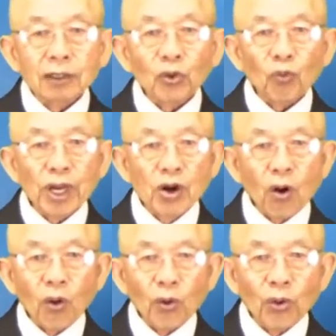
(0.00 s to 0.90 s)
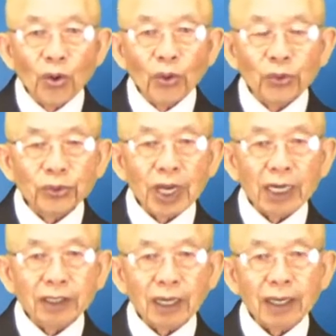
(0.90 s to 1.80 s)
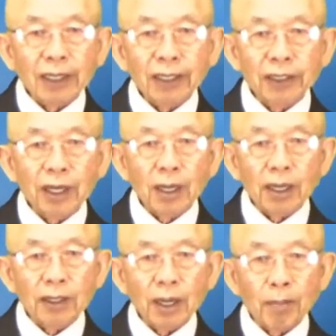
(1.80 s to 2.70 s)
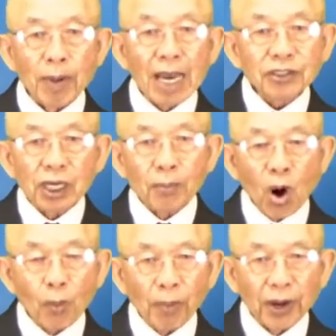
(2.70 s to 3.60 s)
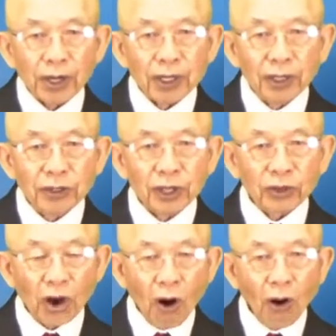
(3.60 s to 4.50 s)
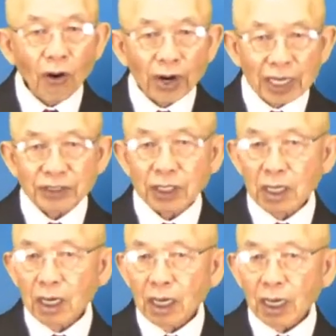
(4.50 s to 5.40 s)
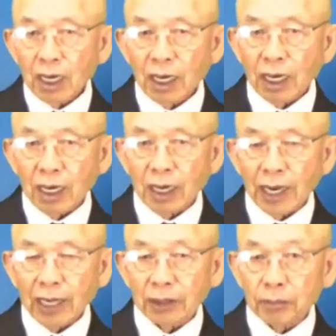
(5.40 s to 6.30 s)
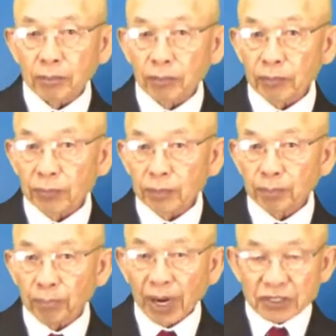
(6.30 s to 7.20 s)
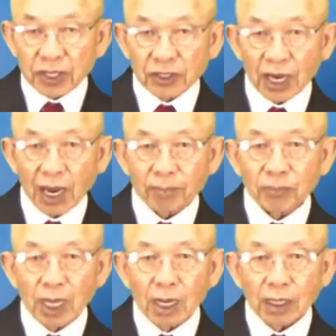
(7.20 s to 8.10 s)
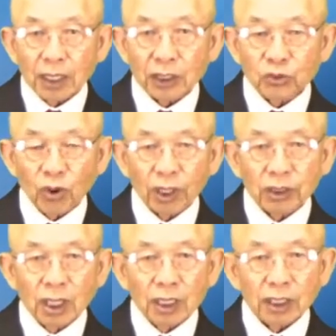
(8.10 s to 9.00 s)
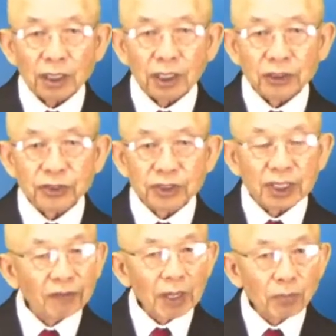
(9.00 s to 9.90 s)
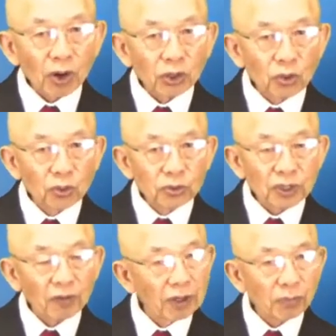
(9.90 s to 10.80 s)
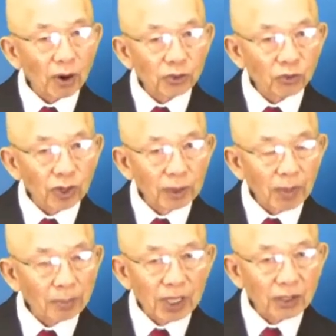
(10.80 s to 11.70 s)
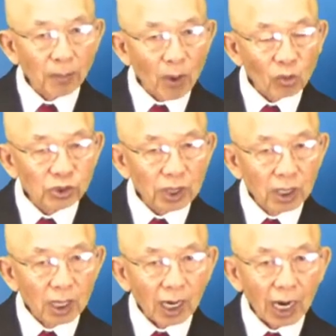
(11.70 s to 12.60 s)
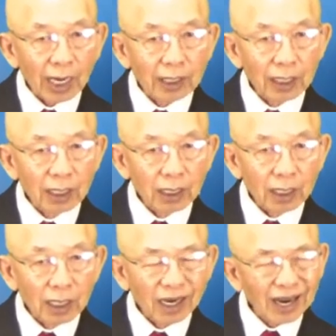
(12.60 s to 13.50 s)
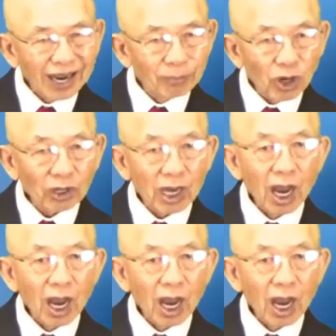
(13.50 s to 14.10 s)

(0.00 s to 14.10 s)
we know that uh, the the basketball player, the tallest uh, at present time, is what is 7.2, 7.3, maybe the most. I I am not